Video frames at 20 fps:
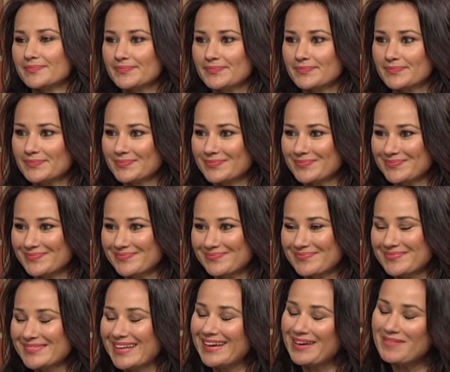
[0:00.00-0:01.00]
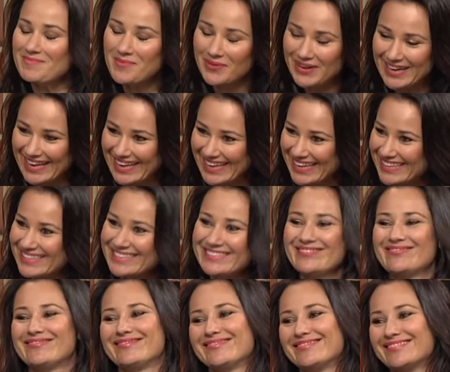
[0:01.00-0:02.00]
Good morning. Good morning. Now,
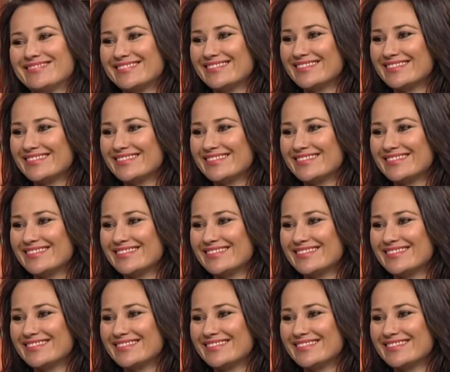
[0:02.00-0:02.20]
Christelle is